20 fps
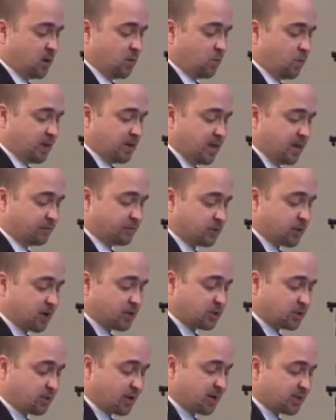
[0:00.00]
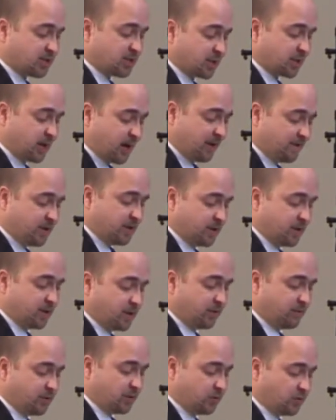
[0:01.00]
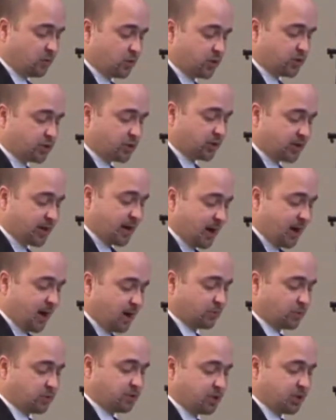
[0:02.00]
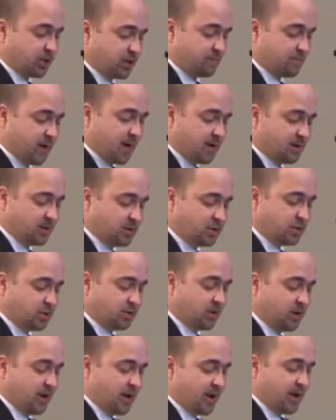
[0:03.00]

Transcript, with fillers: When ye have transgressed the covenant of the Lord your God, which he commanded you,